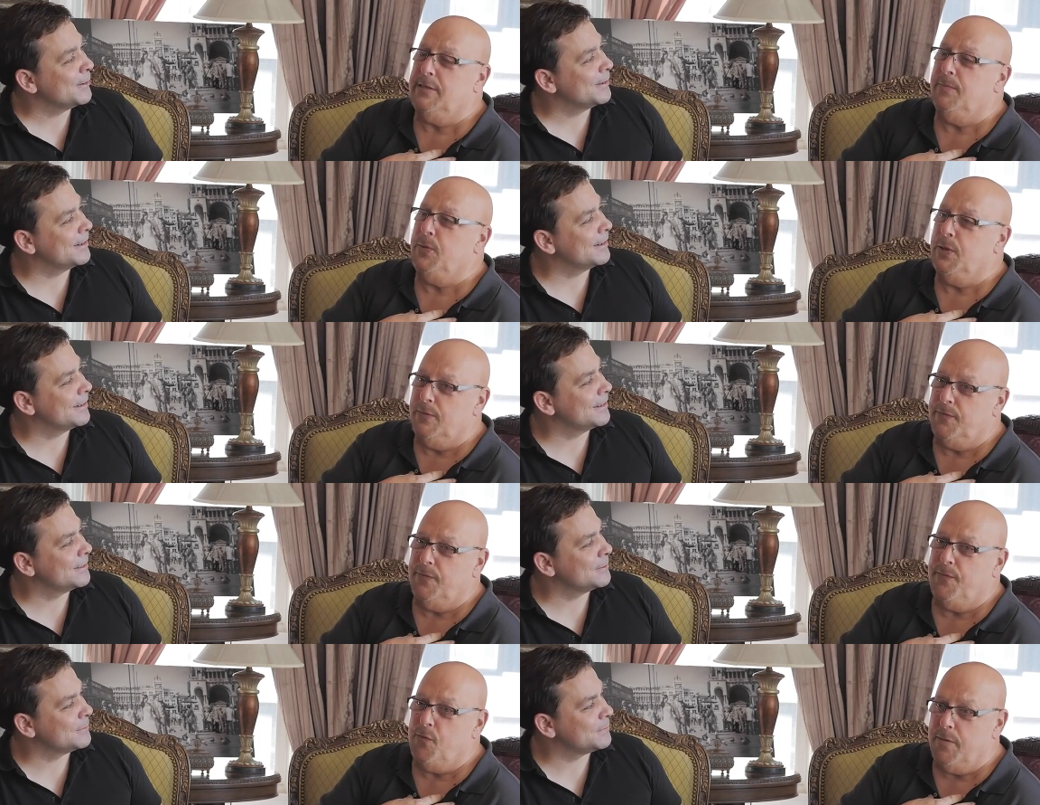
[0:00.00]
Speaker 1: a beautiful
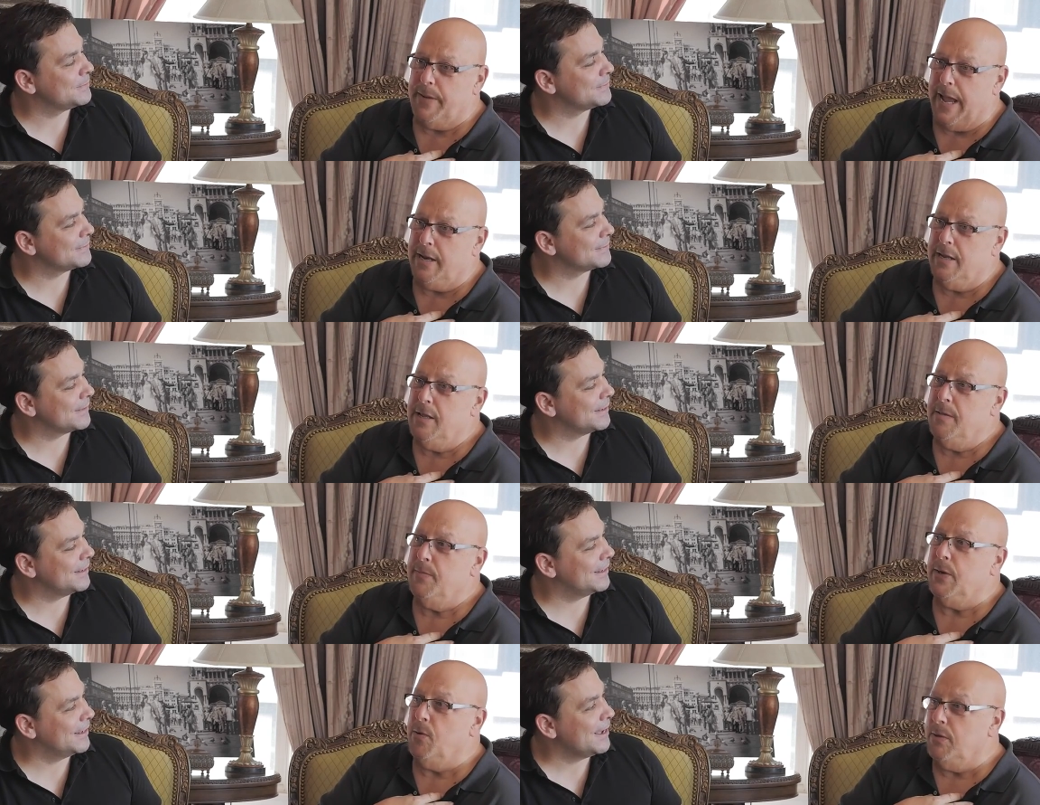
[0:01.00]
format,
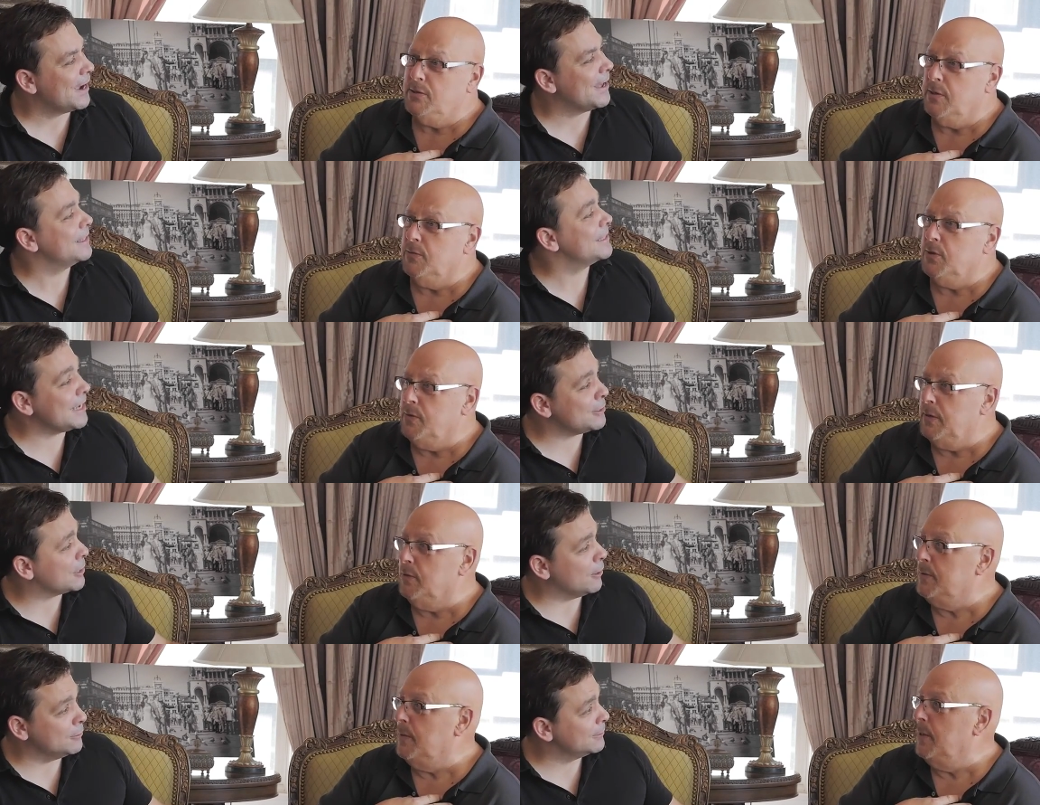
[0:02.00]
but also unless you those,
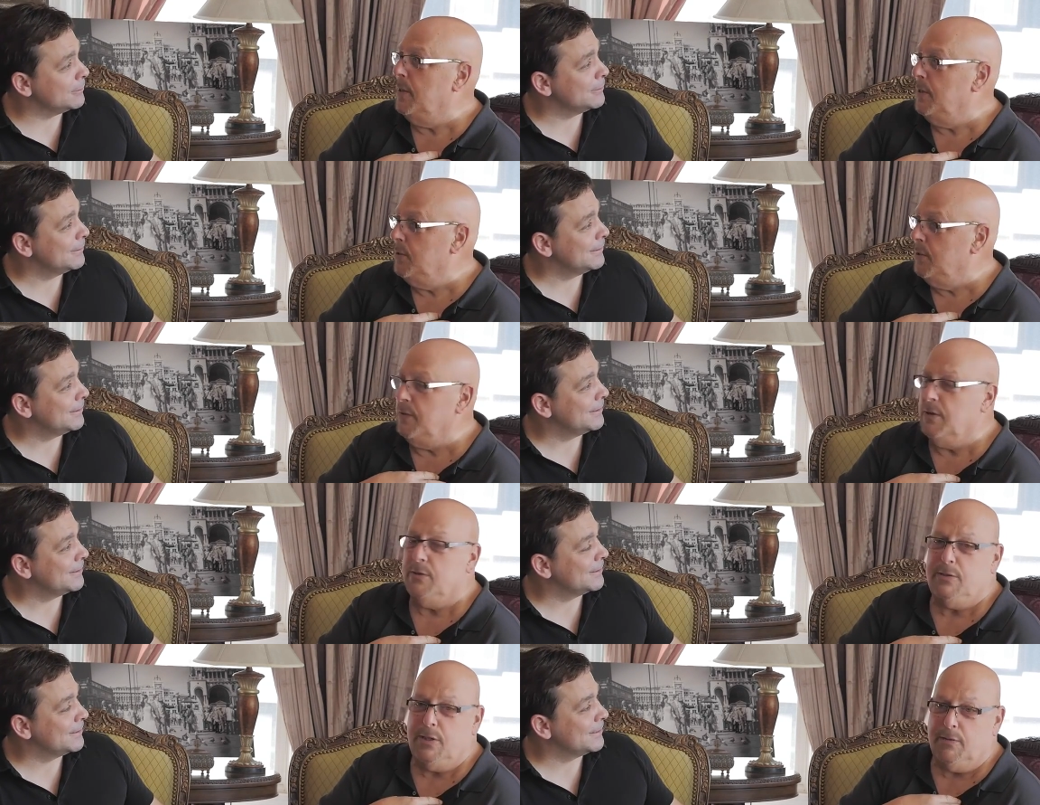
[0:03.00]
don't during
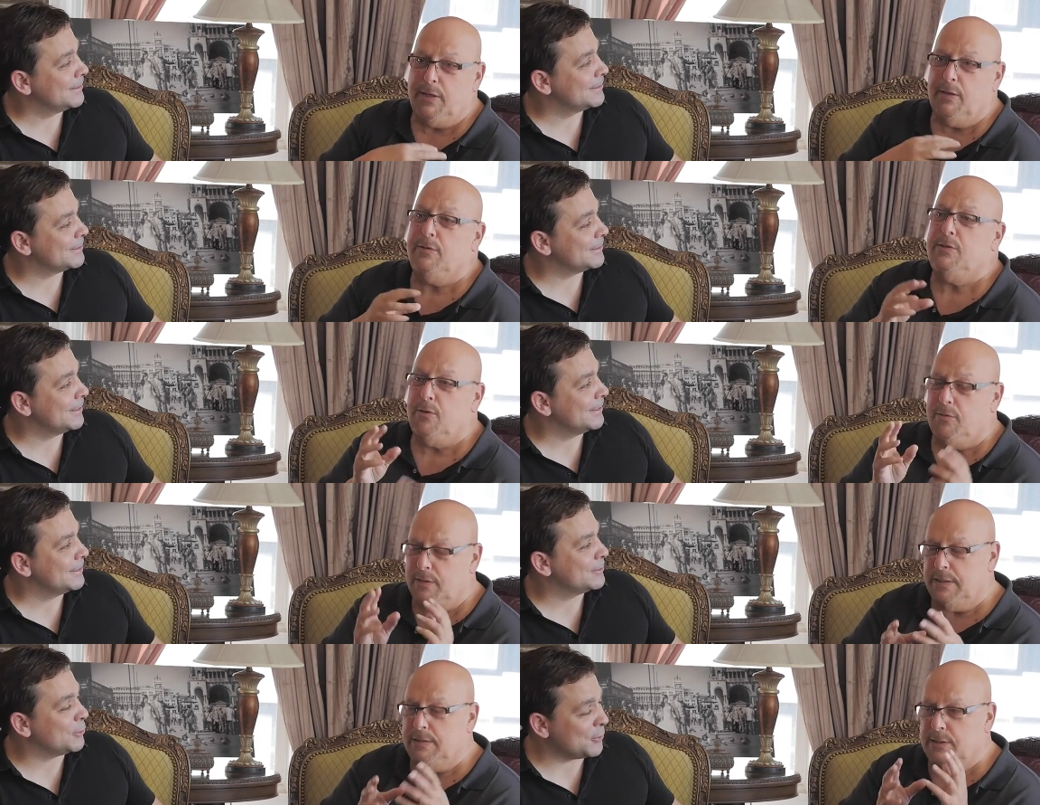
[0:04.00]
those during those certain.
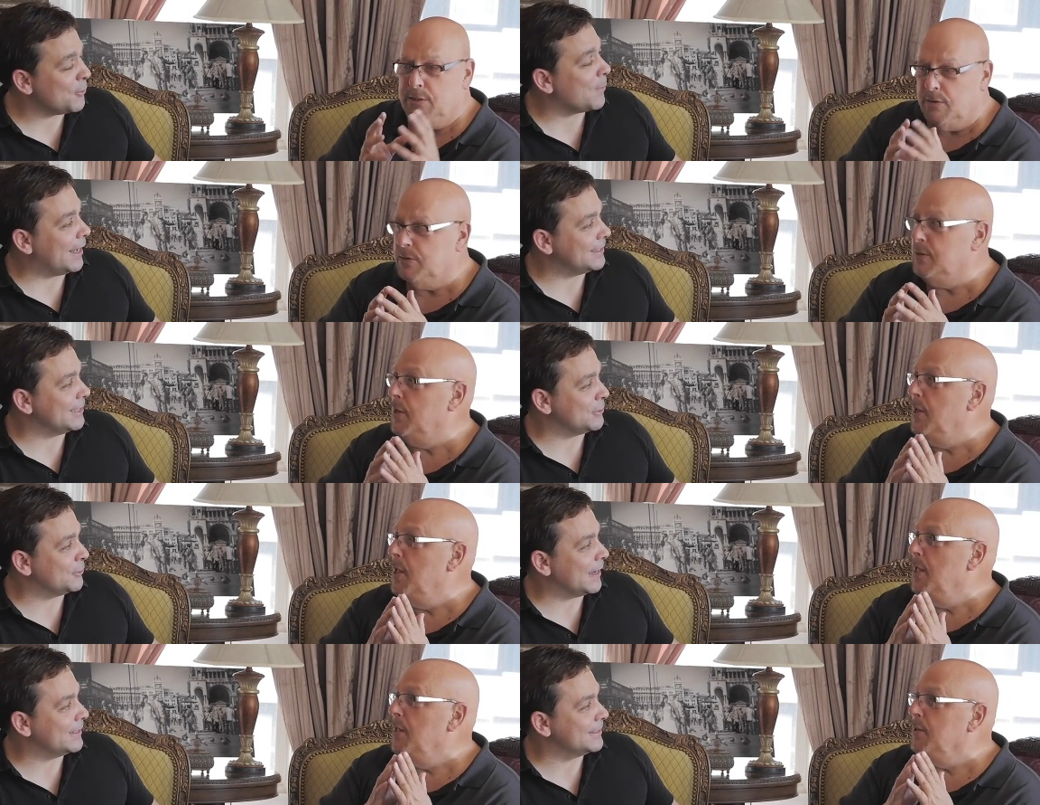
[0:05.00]
It took you certain, a while to
Speaker 2: get you
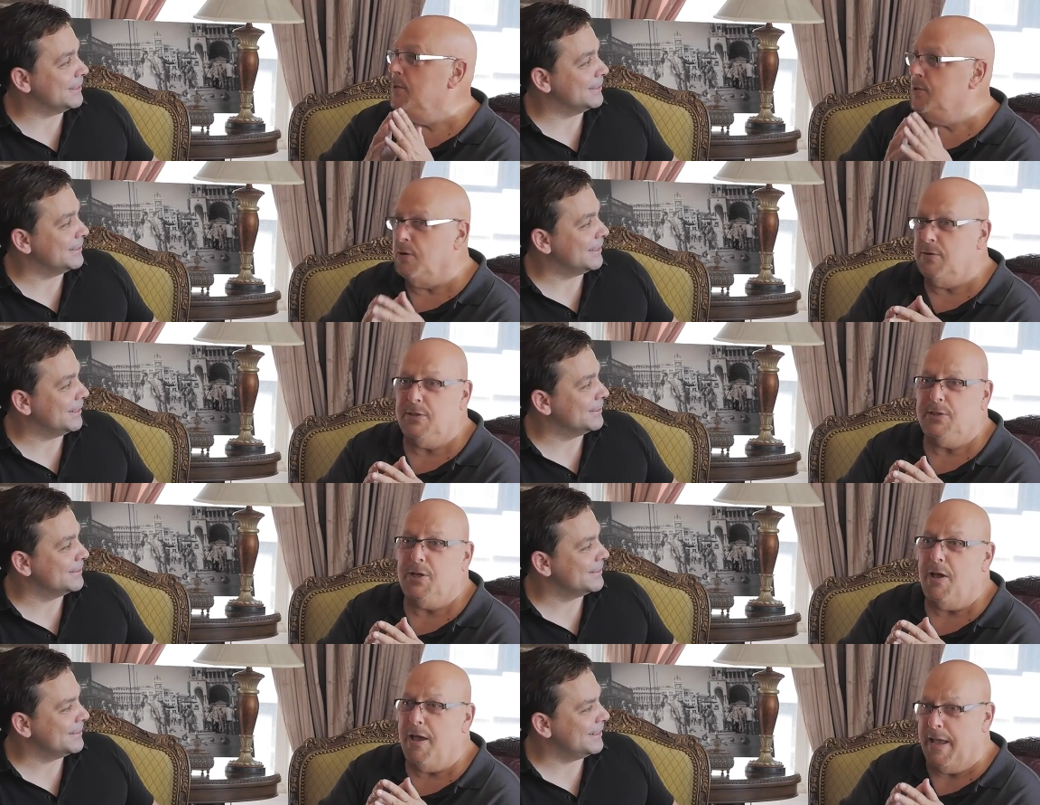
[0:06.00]
around to the
Speaker 1: certain yeah.
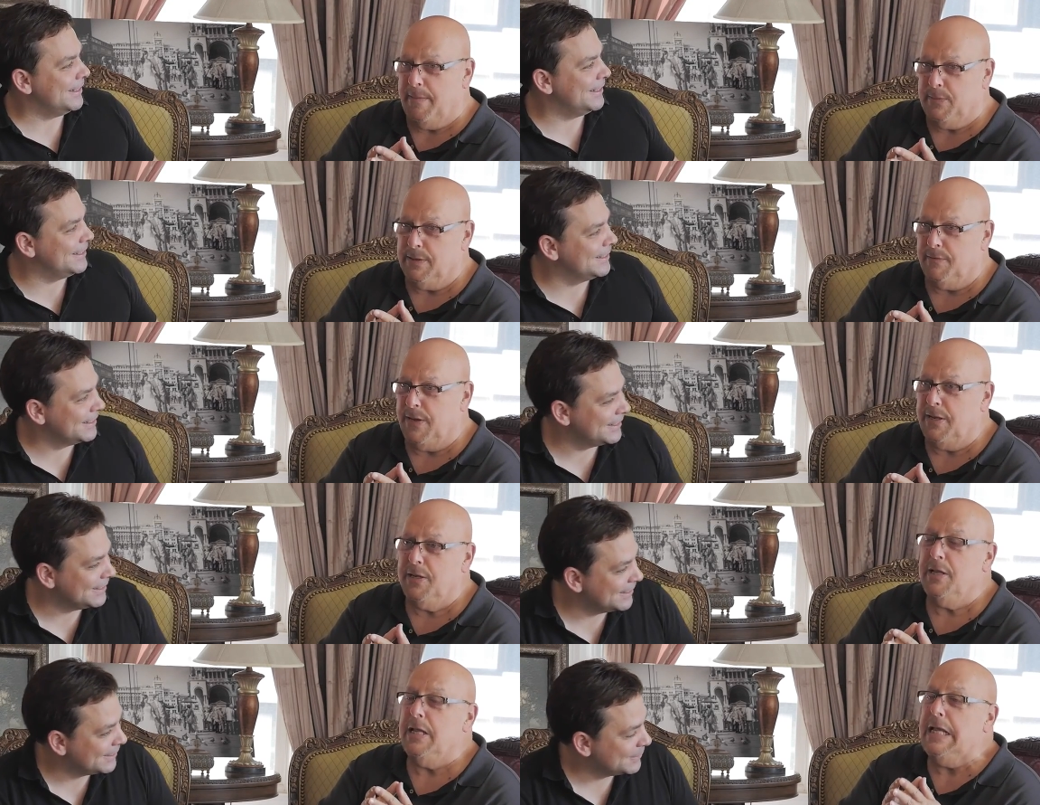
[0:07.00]
times of it
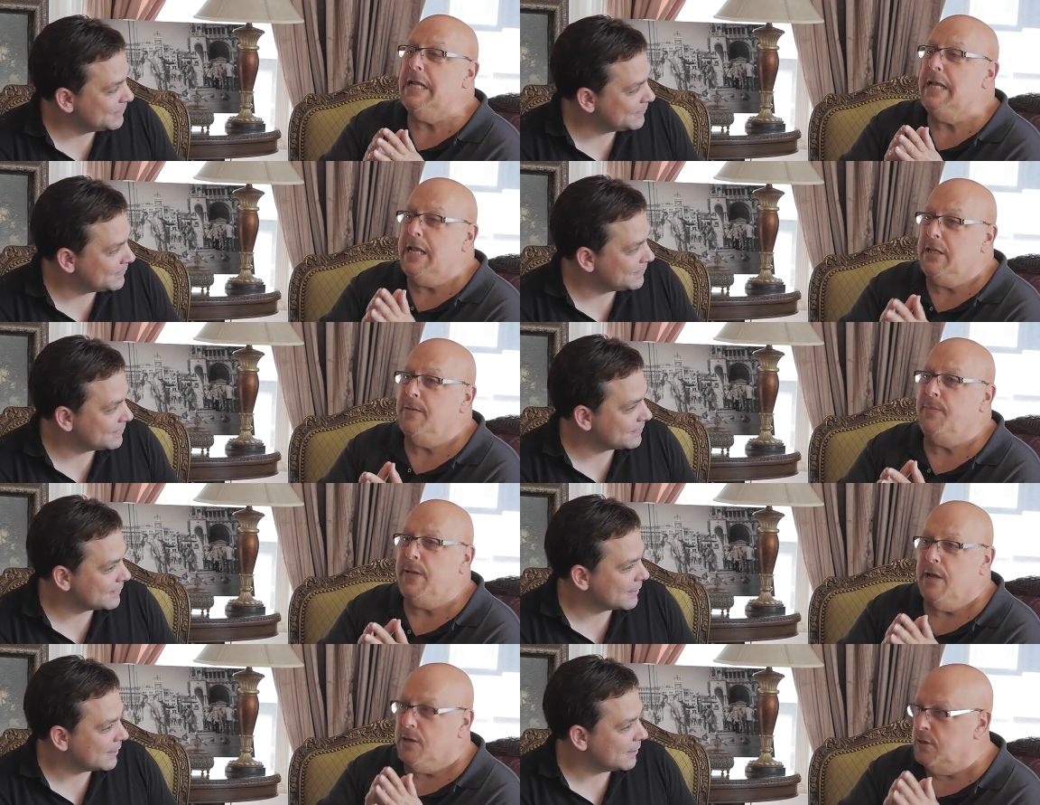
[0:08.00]
you need to
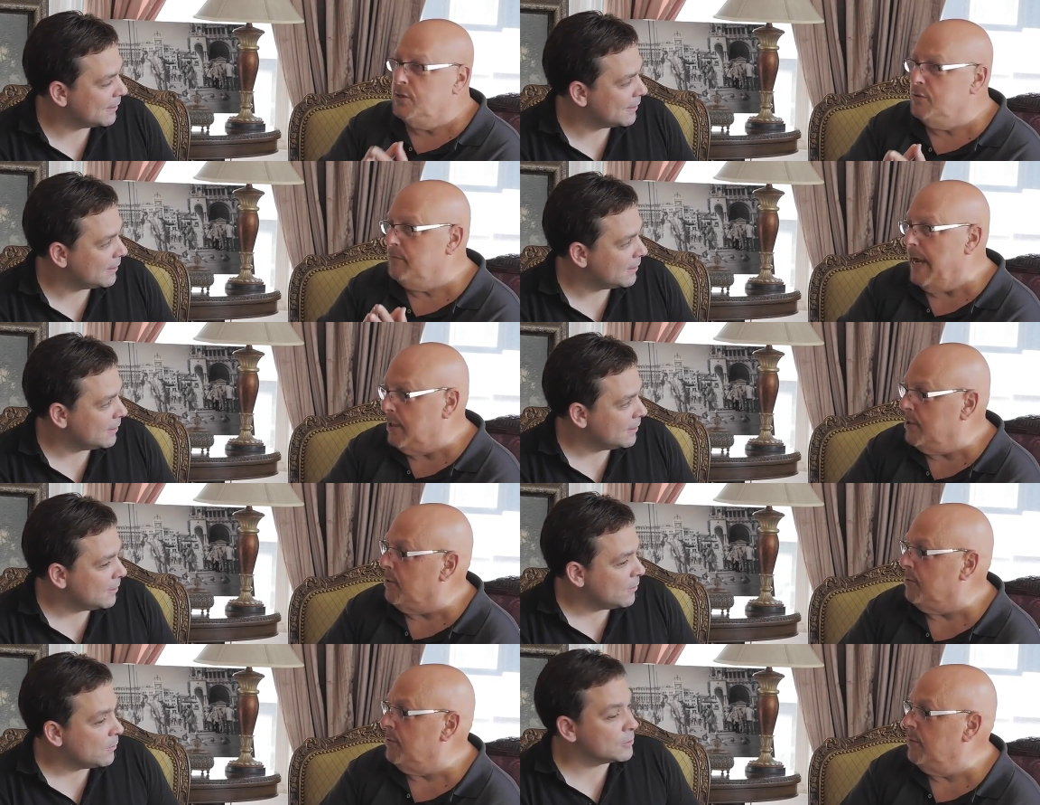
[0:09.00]
be a good director.
Speaker 2: Well,